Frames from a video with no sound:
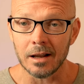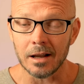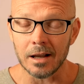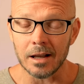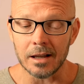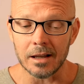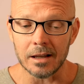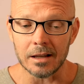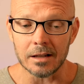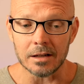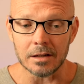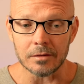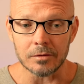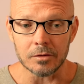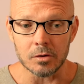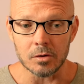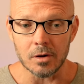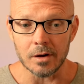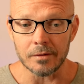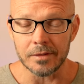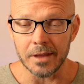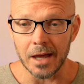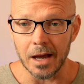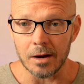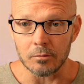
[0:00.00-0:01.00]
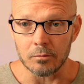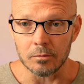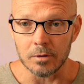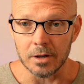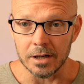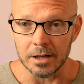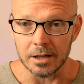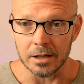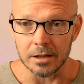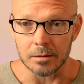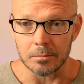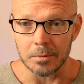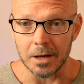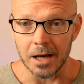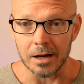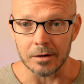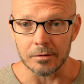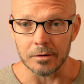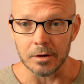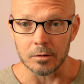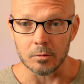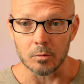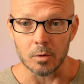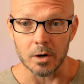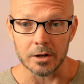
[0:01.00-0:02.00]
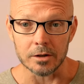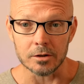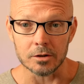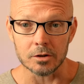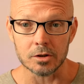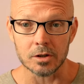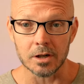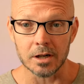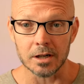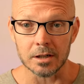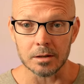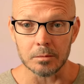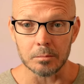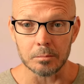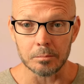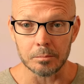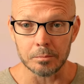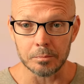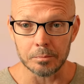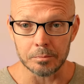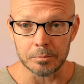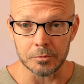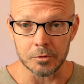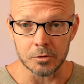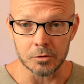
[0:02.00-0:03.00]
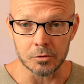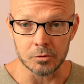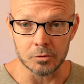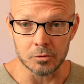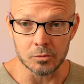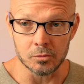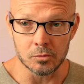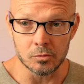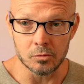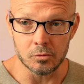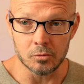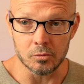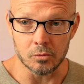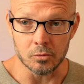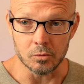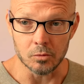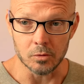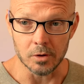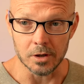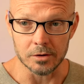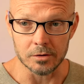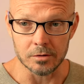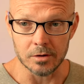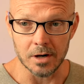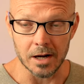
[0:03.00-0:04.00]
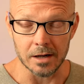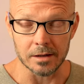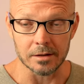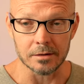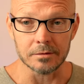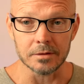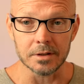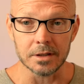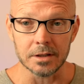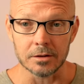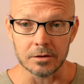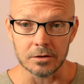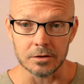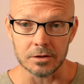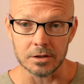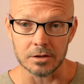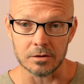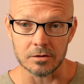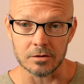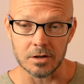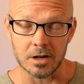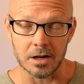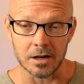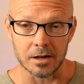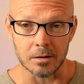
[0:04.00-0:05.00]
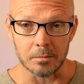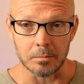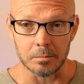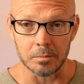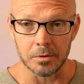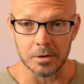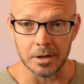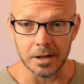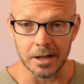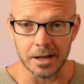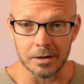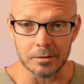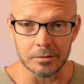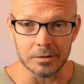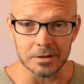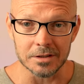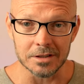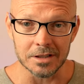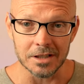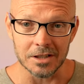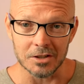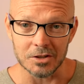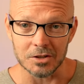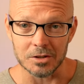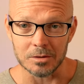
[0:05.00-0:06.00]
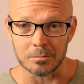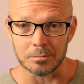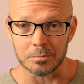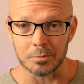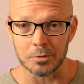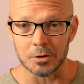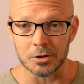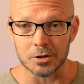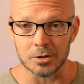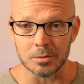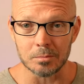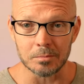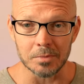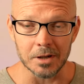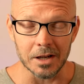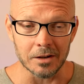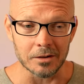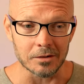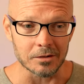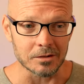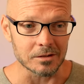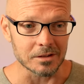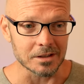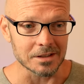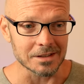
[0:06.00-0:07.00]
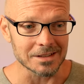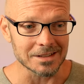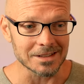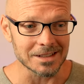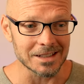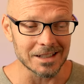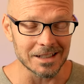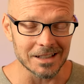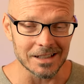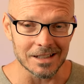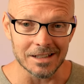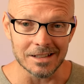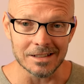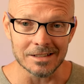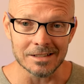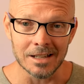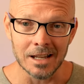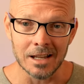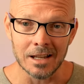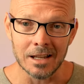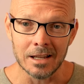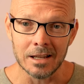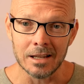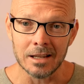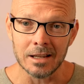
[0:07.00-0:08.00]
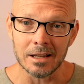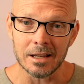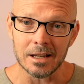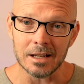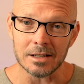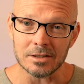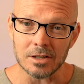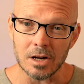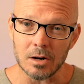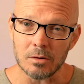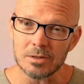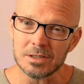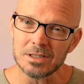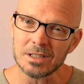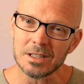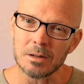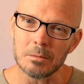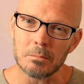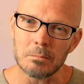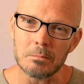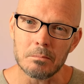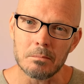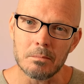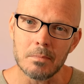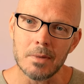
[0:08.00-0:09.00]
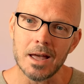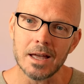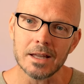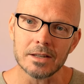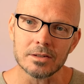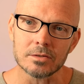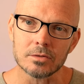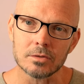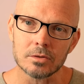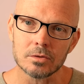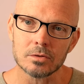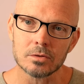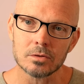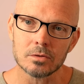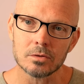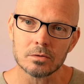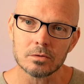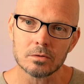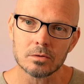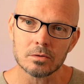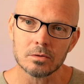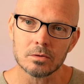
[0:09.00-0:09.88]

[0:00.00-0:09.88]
And if you have that running in the background while you're trying to do attractive energy, you're trying to play with tension, push boundaries, tease, it's always going to mess